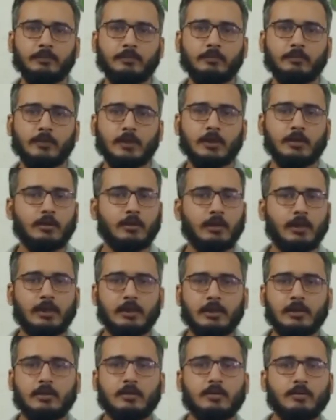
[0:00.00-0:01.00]
So let
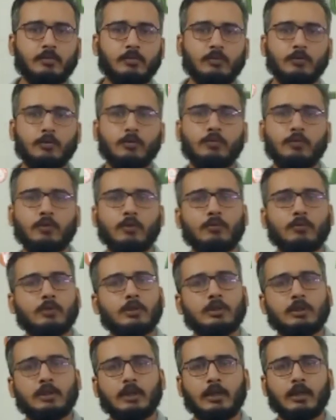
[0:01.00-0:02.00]
us move forward
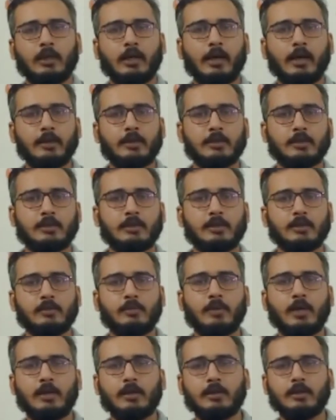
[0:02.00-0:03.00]
and discuss
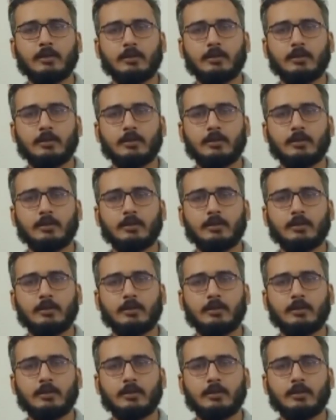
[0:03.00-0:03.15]
about it.